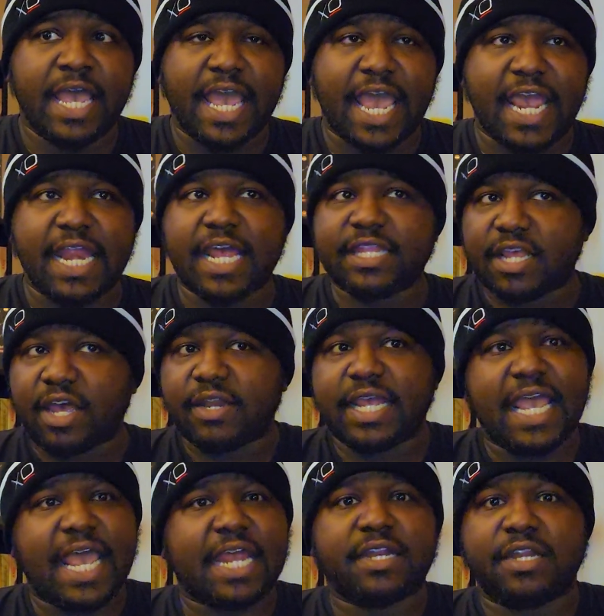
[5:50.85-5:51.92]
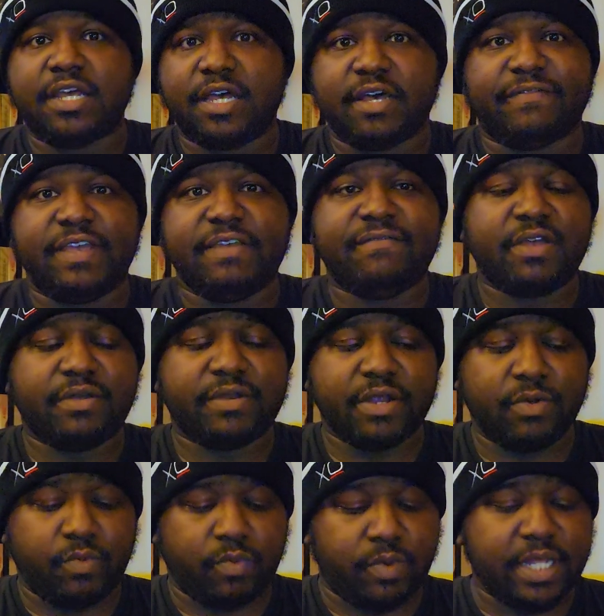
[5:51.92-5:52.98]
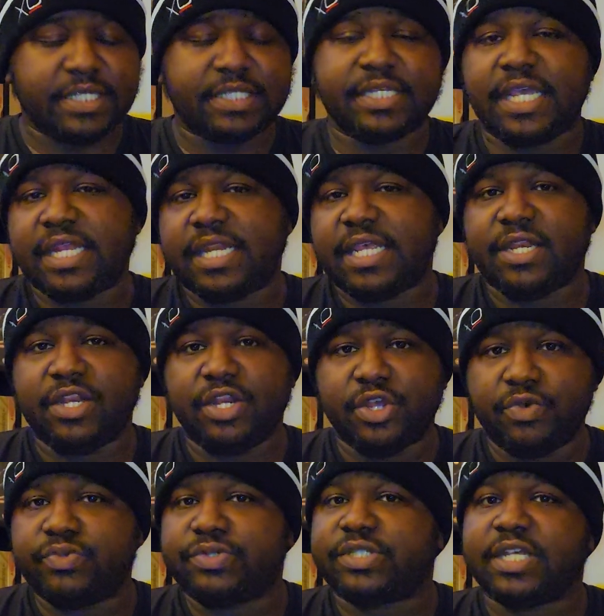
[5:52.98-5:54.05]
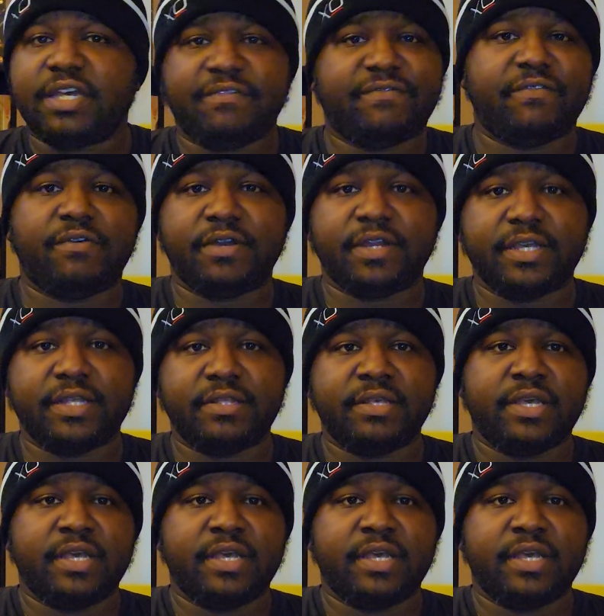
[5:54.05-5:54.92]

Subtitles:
And I thought they had enough. Even though there wasn't any new stuff on it,